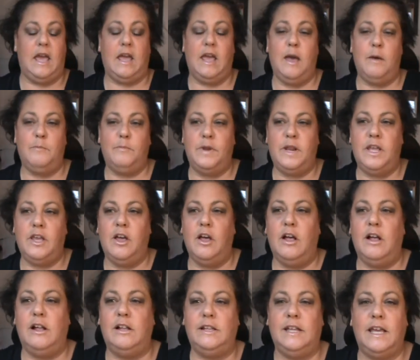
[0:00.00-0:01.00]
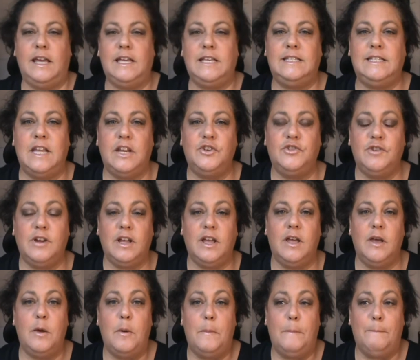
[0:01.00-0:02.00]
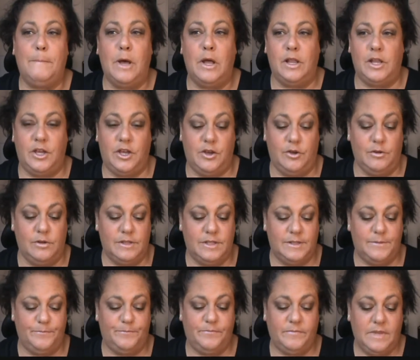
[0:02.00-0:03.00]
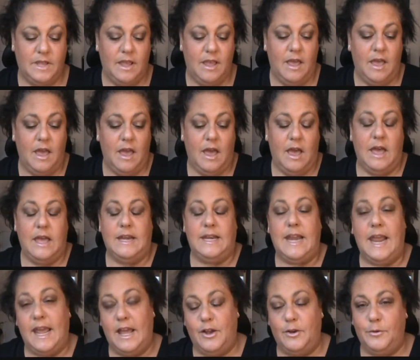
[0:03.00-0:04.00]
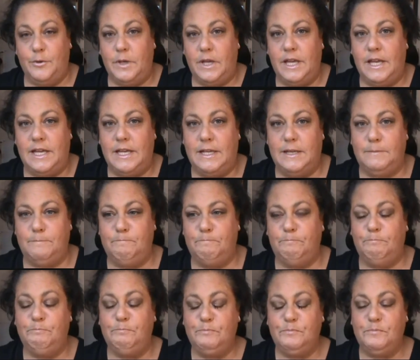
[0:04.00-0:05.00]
a company called Escentric Molecules. Now, I